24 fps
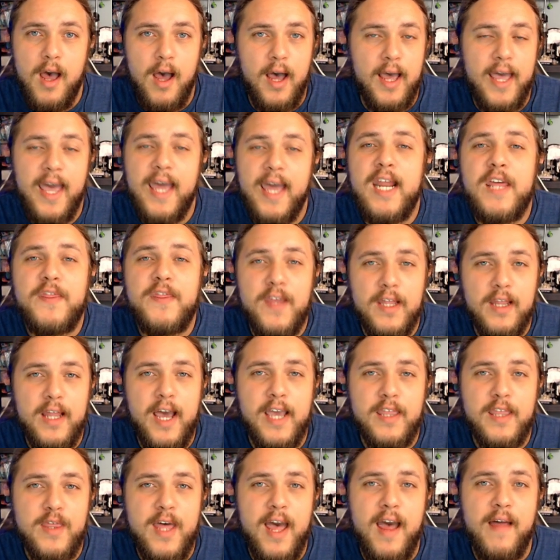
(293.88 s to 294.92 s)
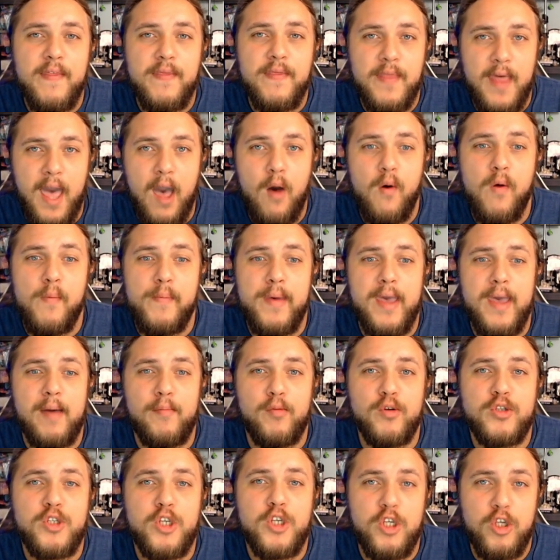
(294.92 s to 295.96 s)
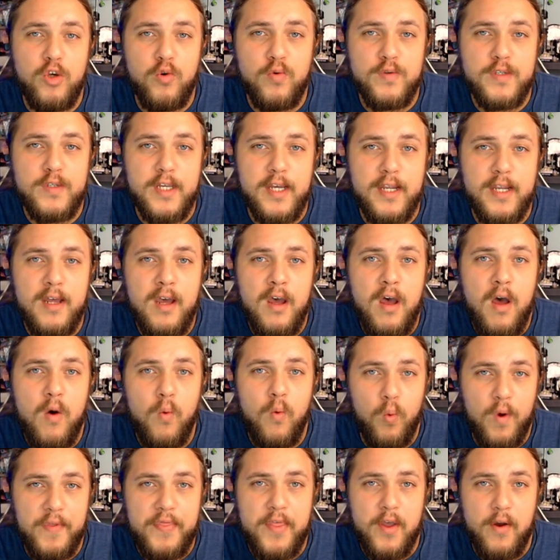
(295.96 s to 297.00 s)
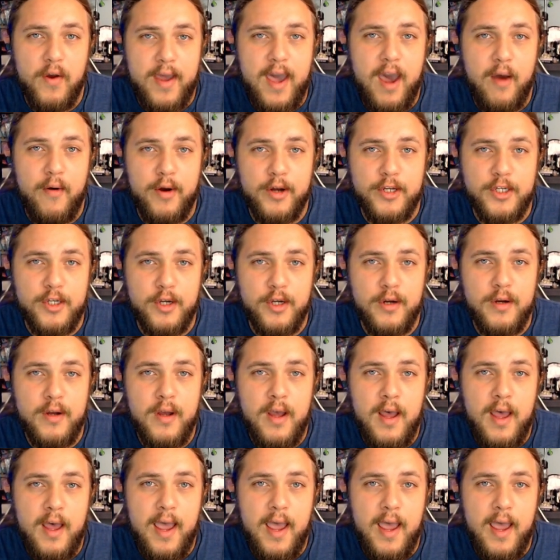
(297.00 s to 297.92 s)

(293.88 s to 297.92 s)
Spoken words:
anything like that, they will be able to use it with their character.